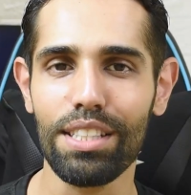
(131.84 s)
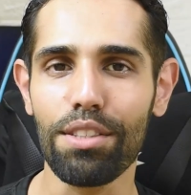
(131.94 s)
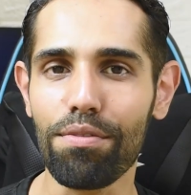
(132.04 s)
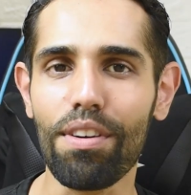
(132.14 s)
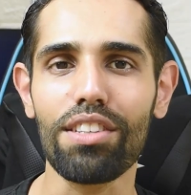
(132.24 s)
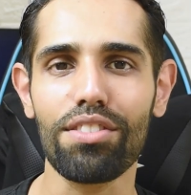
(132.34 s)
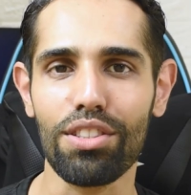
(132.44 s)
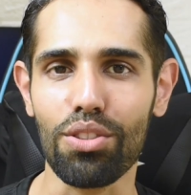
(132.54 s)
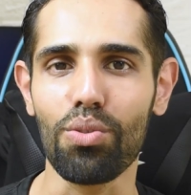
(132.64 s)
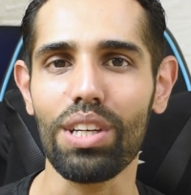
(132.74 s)
it the
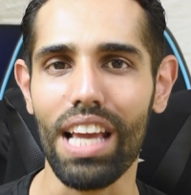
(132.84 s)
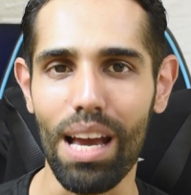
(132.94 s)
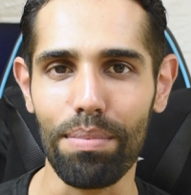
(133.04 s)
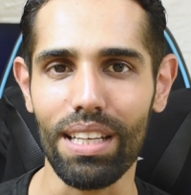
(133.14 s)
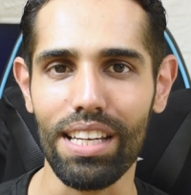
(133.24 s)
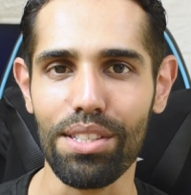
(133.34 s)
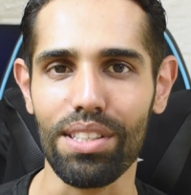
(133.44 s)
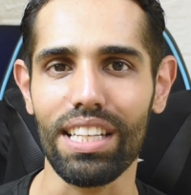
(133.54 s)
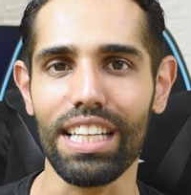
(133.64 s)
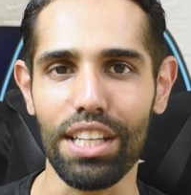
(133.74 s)
fastest growing
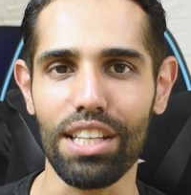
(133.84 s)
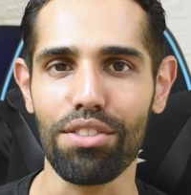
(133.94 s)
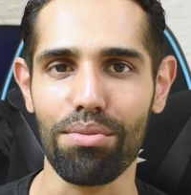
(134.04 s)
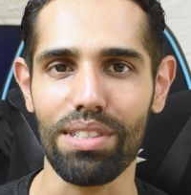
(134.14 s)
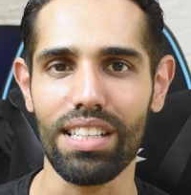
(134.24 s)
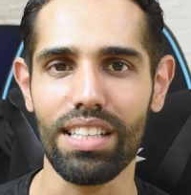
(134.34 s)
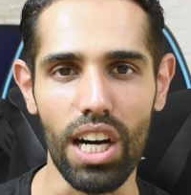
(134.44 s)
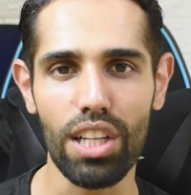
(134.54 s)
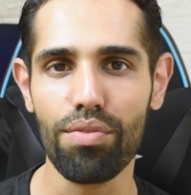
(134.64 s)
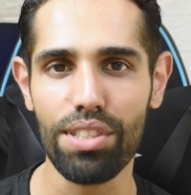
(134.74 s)
application in history.
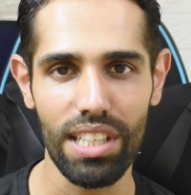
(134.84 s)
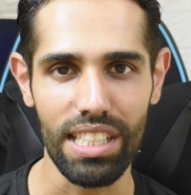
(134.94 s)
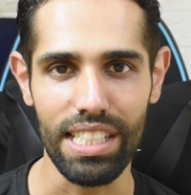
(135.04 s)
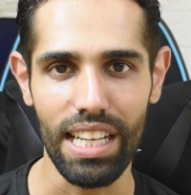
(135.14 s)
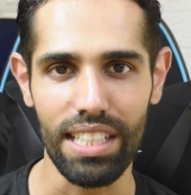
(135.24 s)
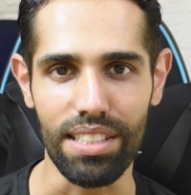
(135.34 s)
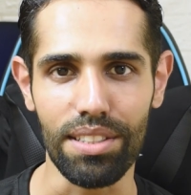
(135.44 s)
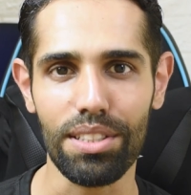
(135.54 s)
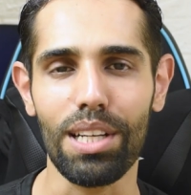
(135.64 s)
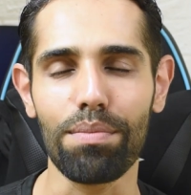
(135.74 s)
Artificial
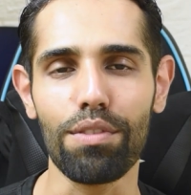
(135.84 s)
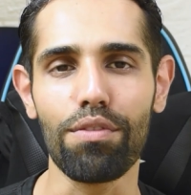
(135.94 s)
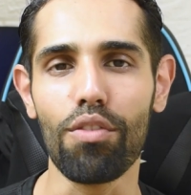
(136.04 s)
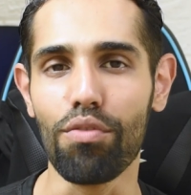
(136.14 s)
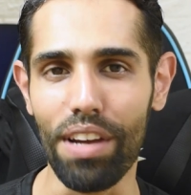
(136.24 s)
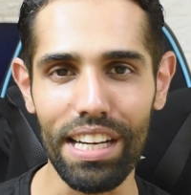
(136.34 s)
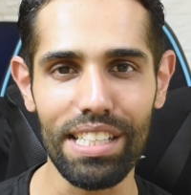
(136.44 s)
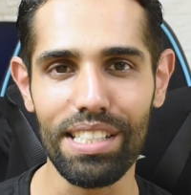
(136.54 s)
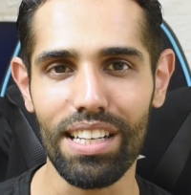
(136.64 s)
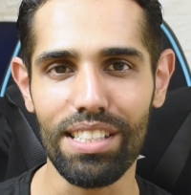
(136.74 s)
intelligence can perform very
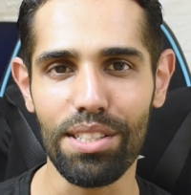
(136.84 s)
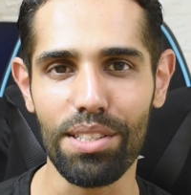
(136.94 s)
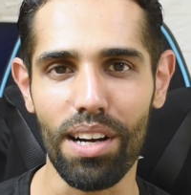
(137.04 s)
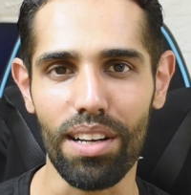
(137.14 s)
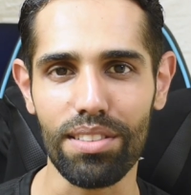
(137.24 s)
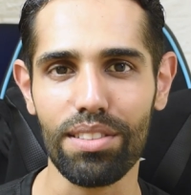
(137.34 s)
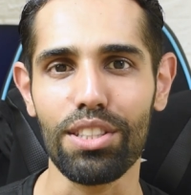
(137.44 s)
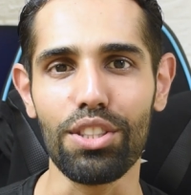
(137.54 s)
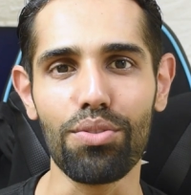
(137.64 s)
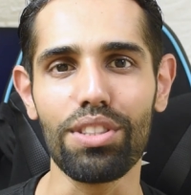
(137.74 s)
intelligent tasks
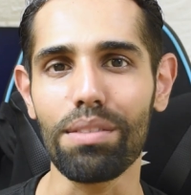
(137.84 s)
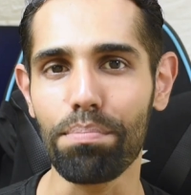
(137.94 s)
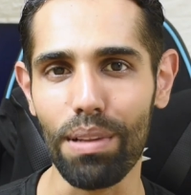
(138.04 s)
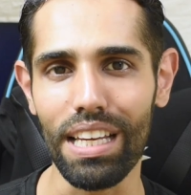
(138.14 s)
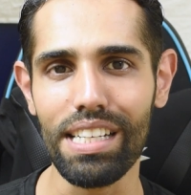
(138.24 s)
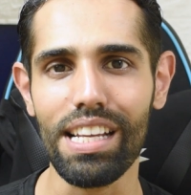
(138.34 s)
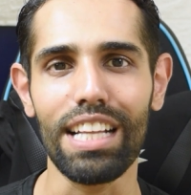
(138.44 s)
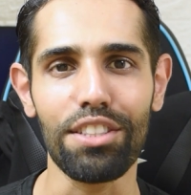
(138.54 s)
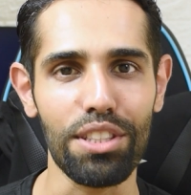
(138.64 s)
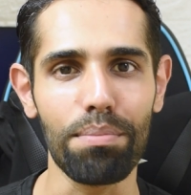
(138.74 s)
using plain
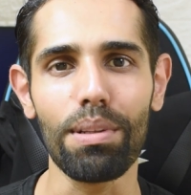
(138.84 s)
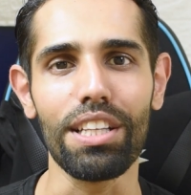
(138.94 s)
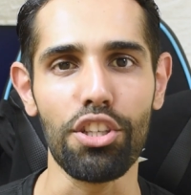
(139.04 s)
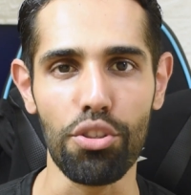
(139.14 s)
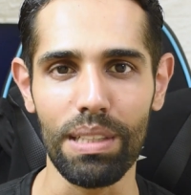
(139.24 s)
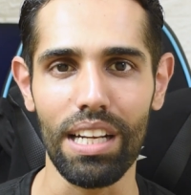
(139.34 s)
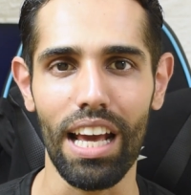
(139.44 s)
and simple human